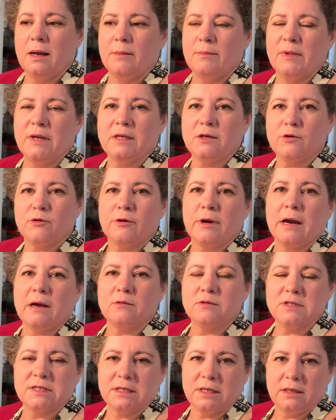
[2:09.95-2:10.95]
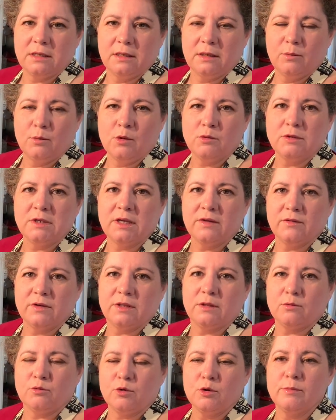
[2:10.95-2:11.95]
it crowds it and it won't give it
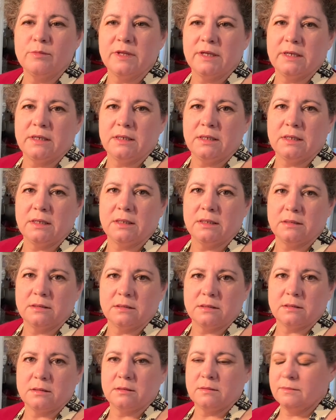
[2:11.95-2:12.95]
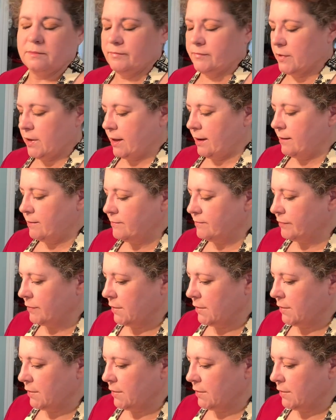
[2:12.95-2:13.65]
the room that it needs. Okay,